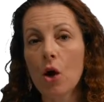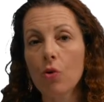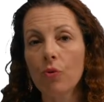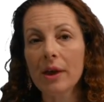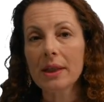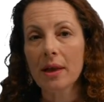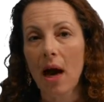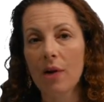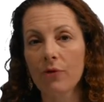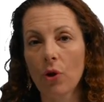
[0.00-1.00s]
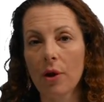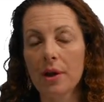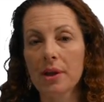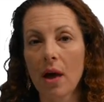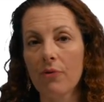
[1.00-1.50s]
Rick Scott, Florida's
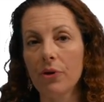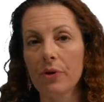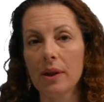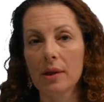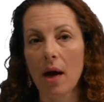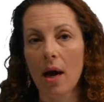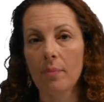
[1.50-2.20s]
governor at the time,